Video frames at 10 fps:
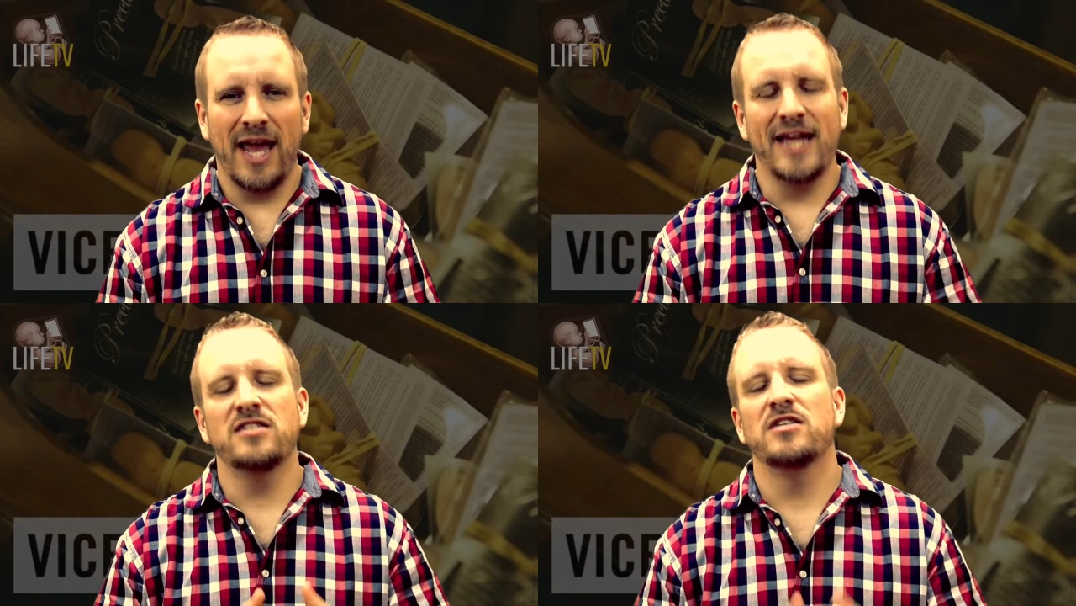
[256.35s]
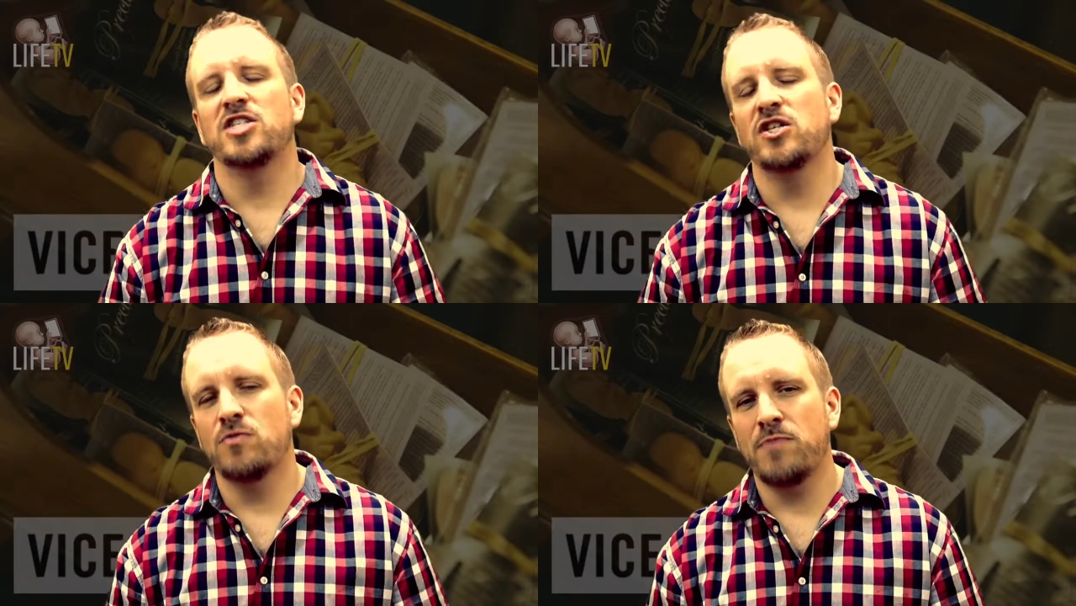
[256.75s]
and to the
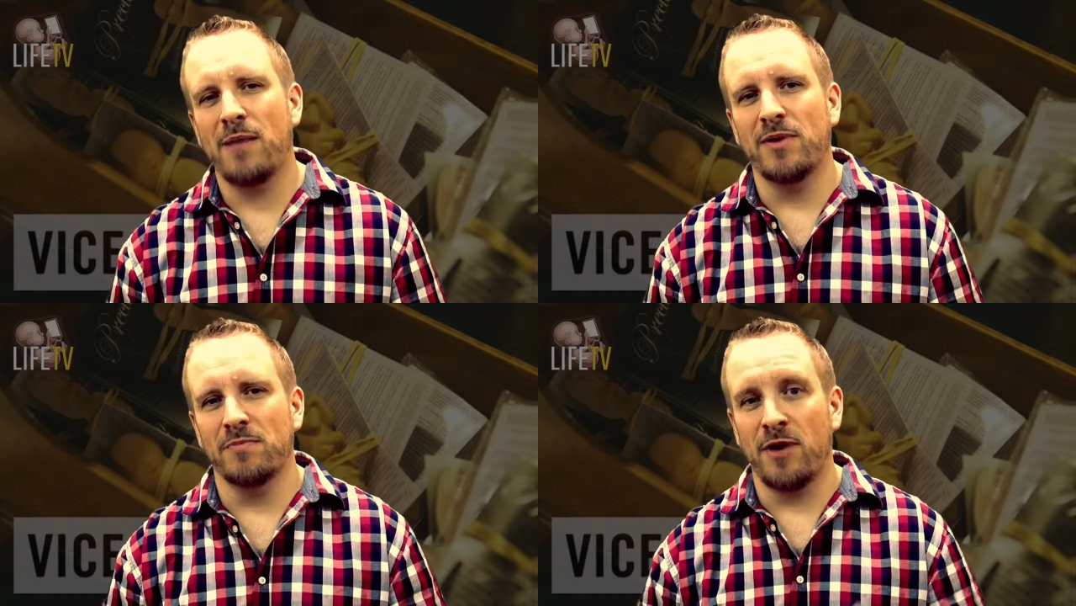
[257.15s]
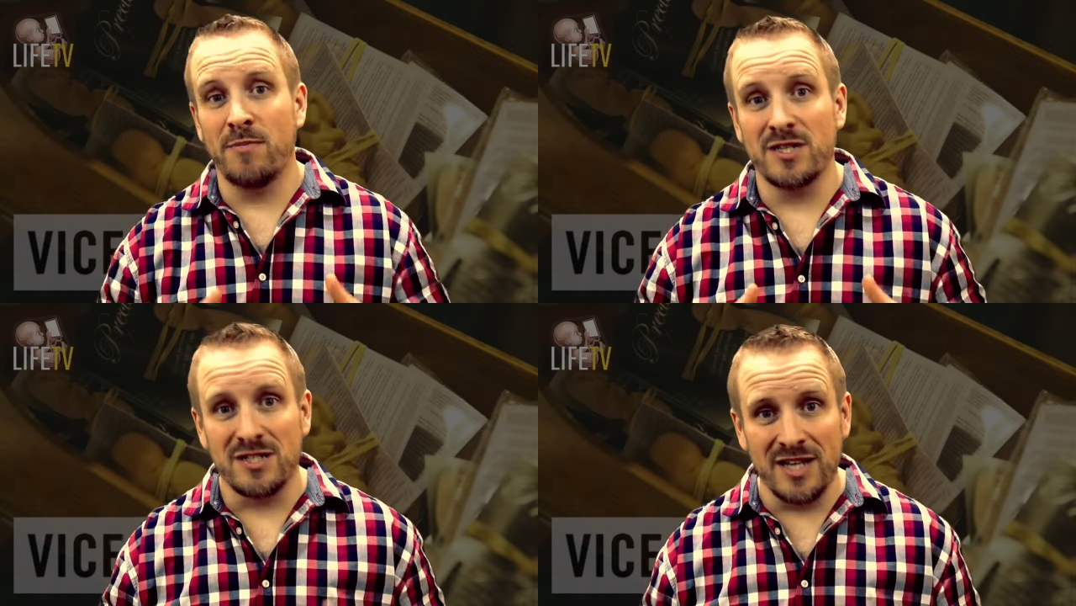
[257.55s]
general public by
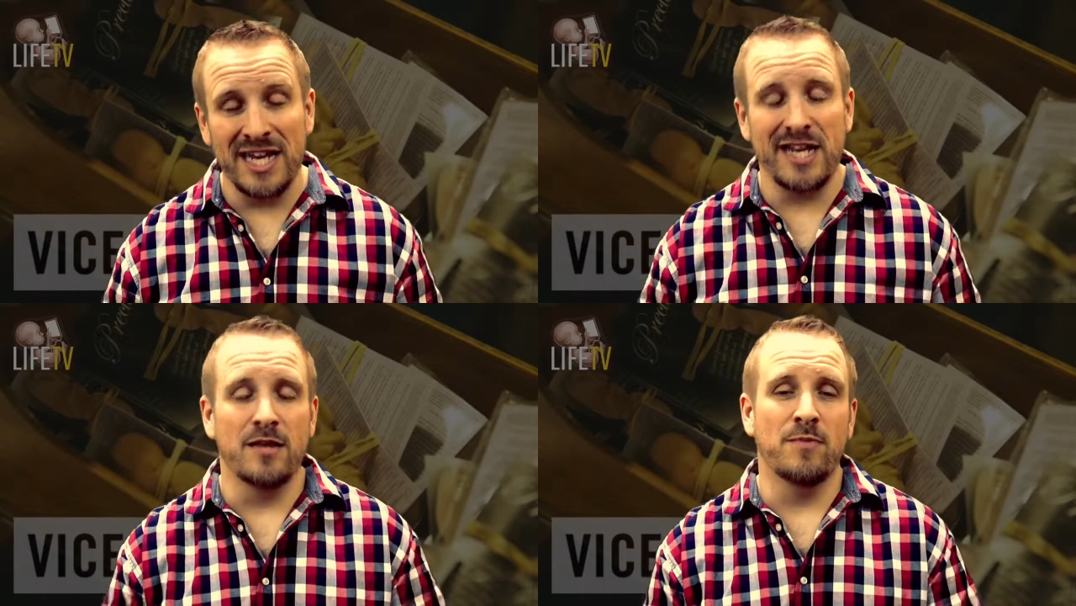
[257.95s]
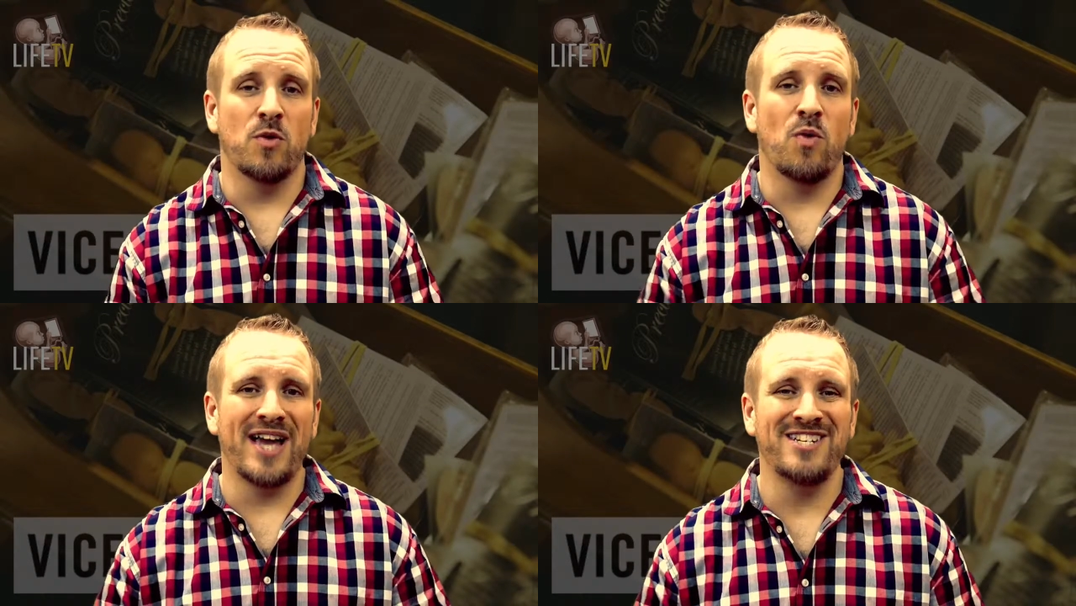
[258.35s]
misleading them
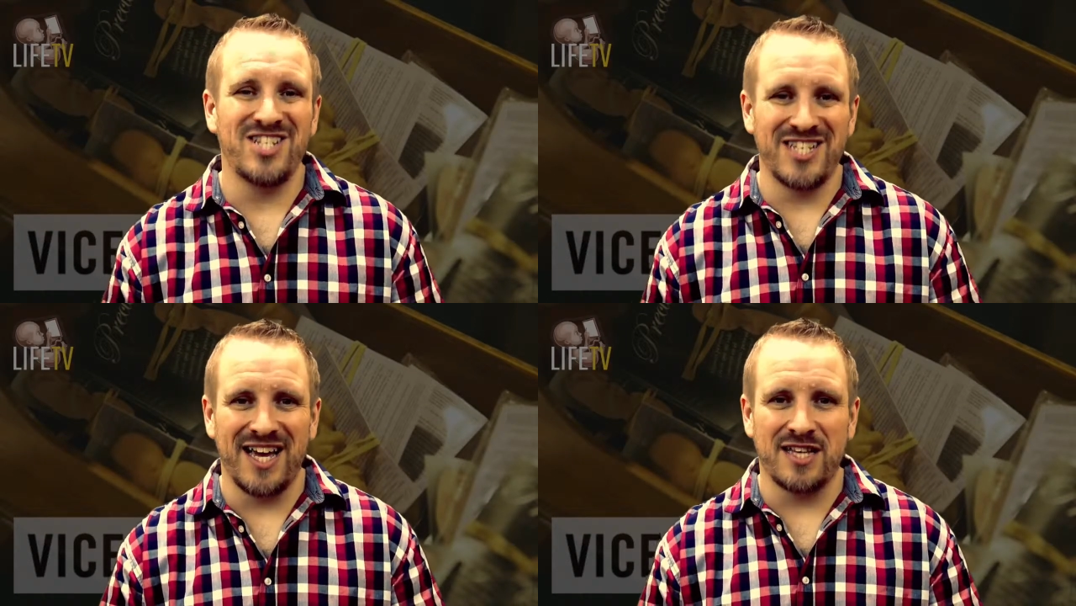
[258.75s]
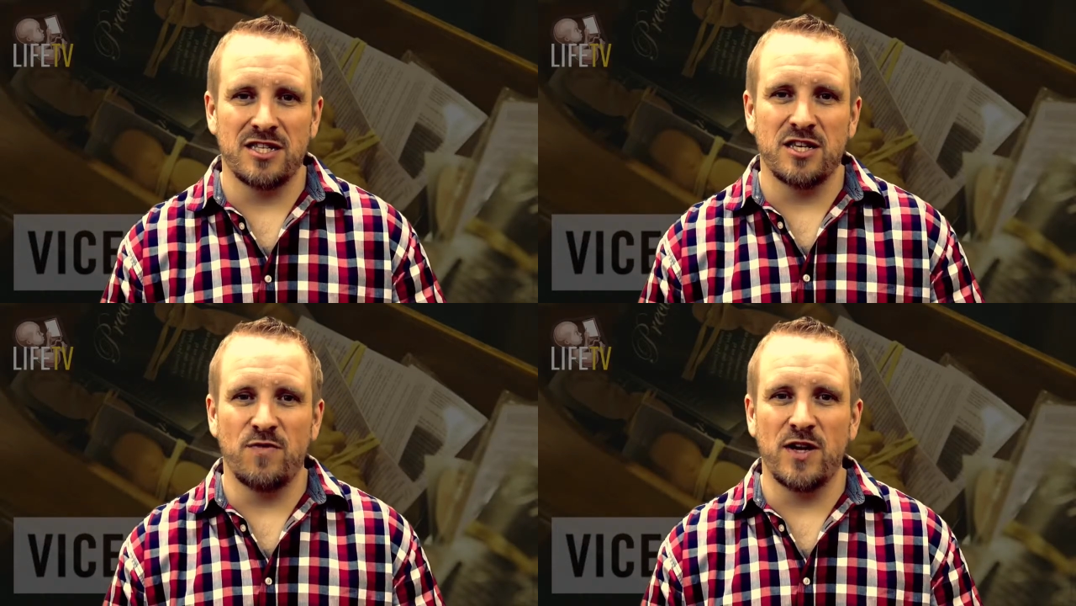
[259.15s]
the way she does
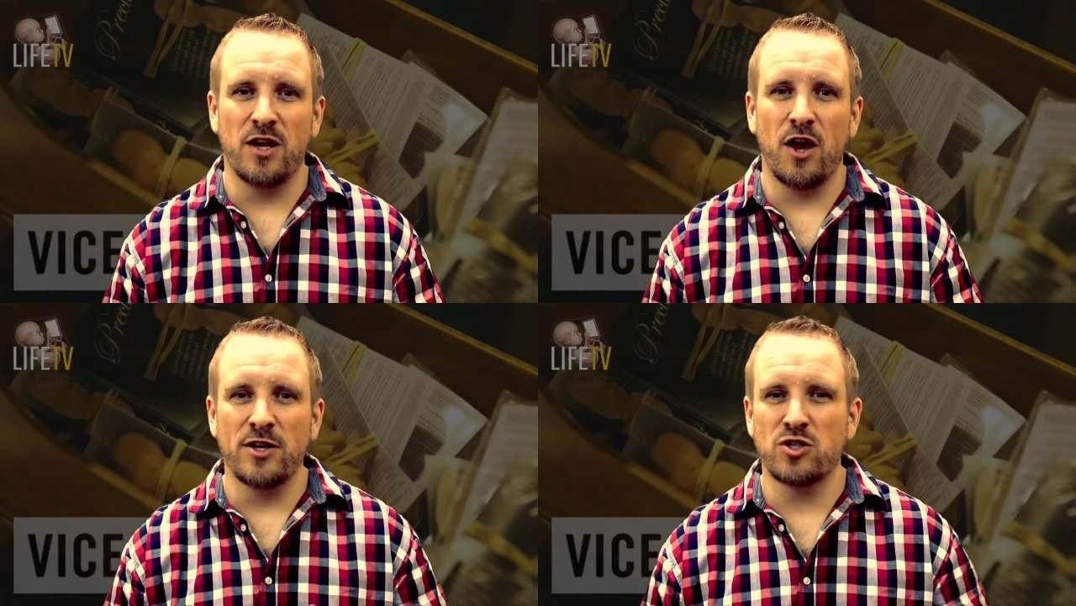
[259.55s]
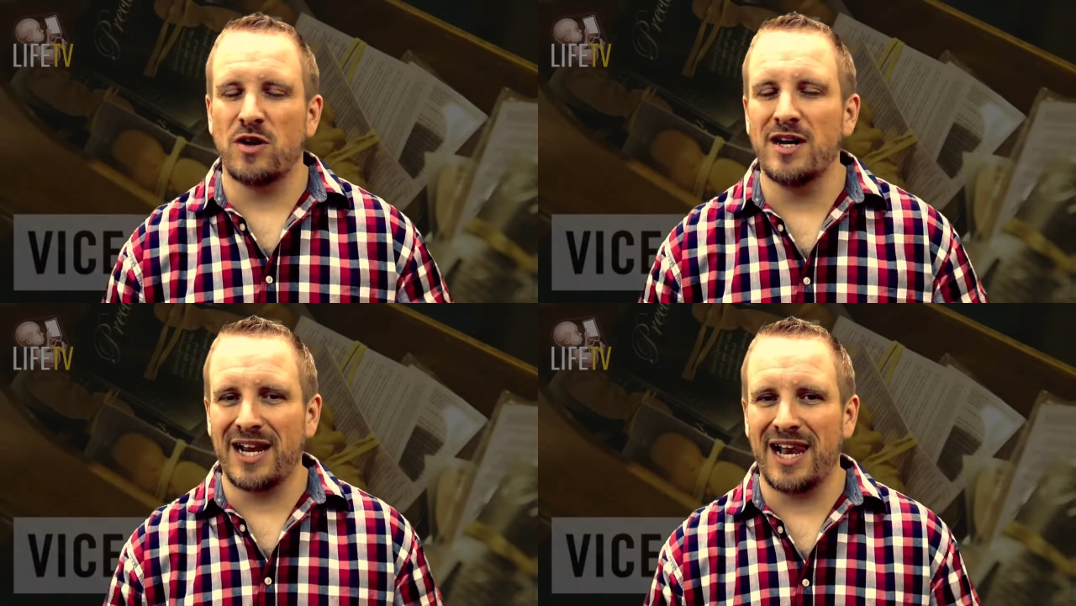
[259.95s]
in this video and
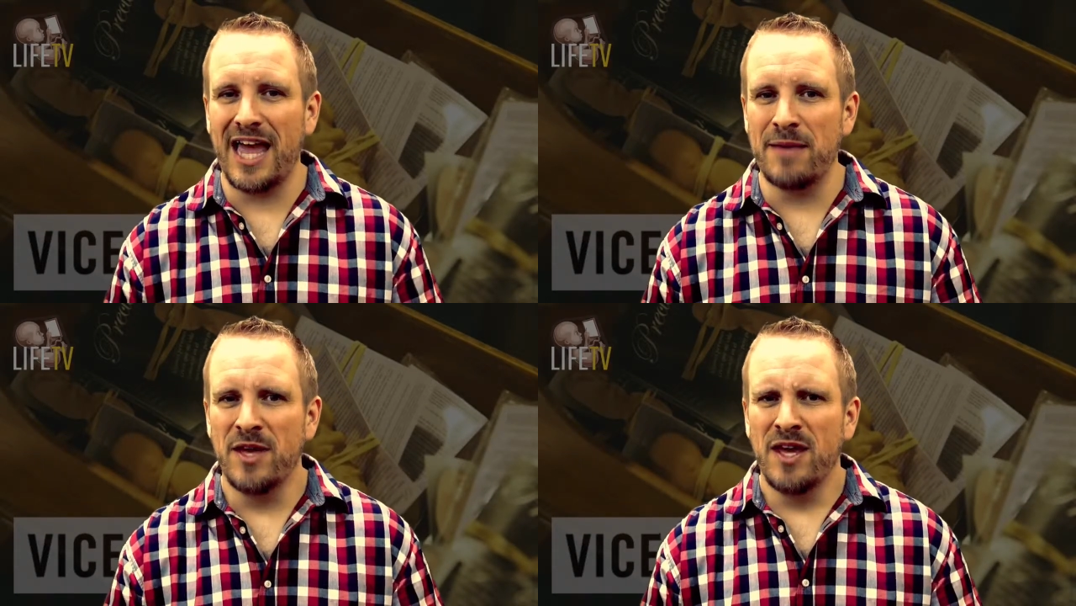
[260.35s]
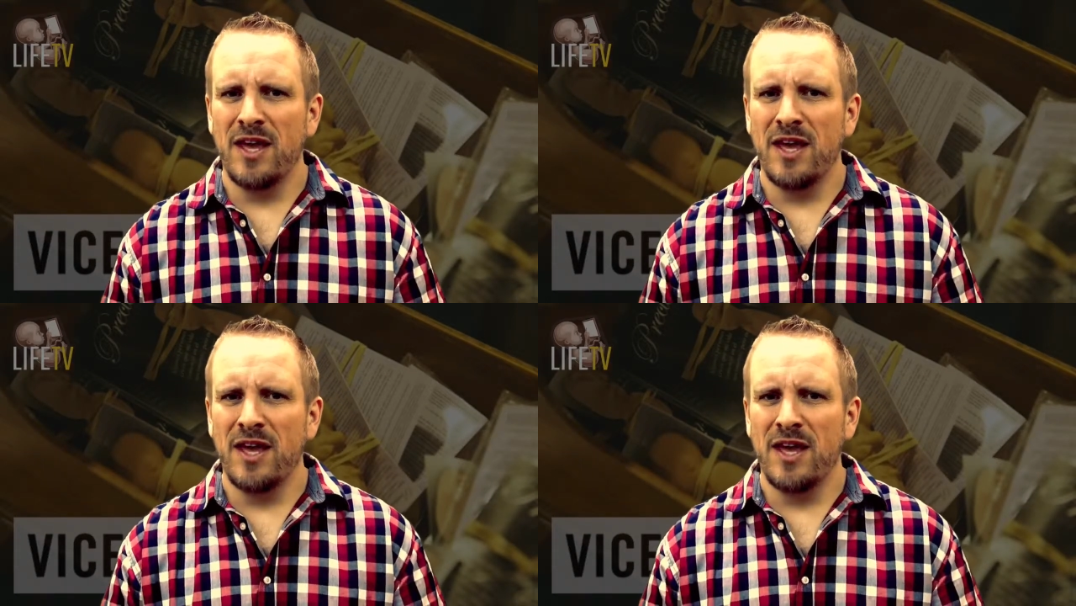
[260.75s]
trying to claim